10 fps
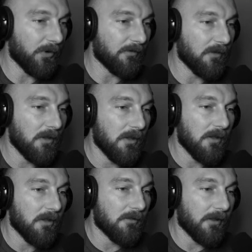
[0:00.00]
But
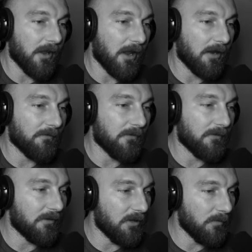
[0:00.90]
they have the
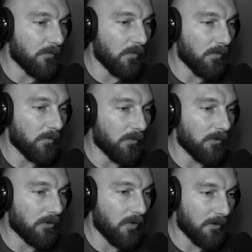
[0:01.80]
team
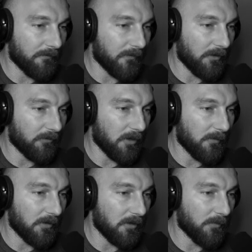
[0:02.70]
qualifiers
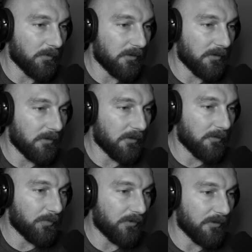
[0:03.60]
coming up
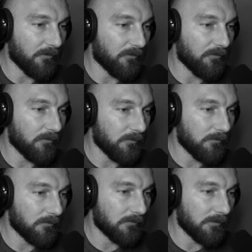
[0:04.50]
pretty
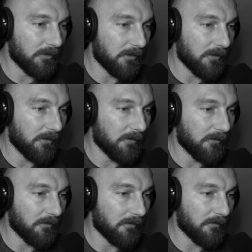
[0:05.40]
soon.
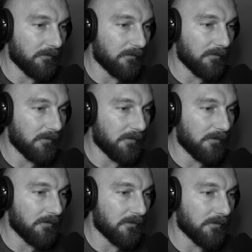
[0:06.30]
And let's see
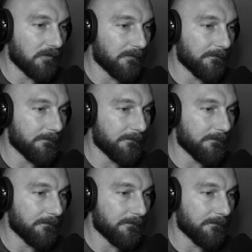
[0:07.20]
here.